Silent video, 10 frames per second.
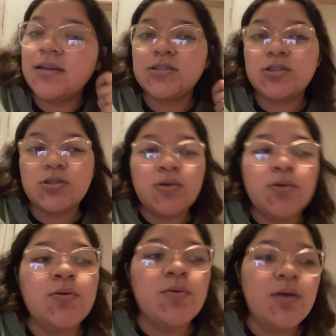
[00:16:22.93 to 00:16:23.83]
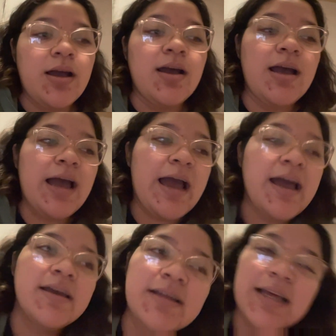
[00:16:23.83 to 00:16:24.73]
So
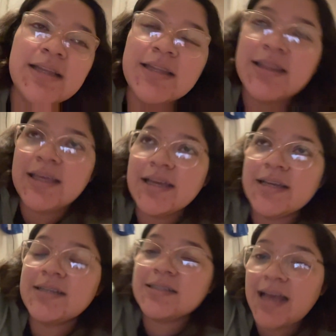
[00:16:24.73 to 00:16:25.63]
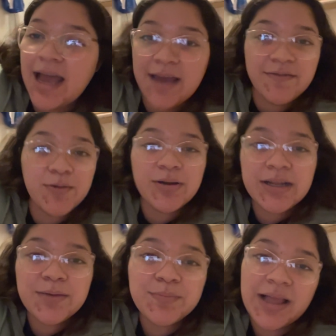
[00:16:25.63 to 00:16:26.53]
I and the thing is, I've
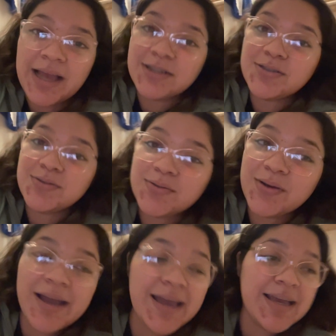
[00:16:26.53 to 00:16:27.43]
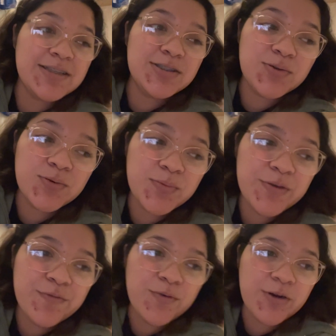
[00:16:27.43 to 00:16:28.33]
already applied to a school
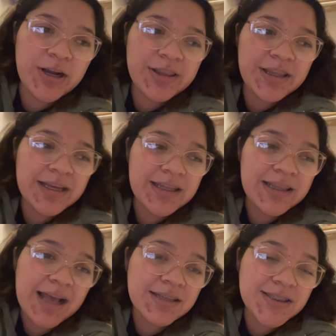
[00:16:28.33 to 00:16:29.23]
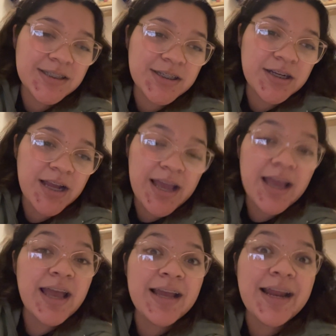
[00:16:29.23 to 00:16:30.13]
before, I think last year,
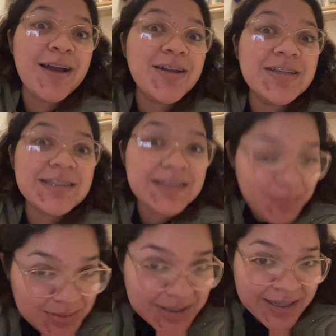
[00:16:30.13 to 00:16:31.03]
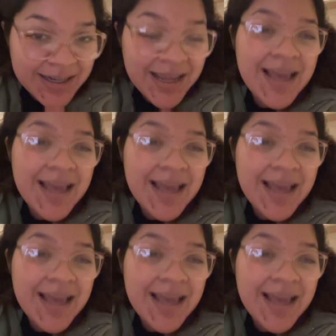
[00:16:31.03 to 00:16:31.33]
and I got accepted,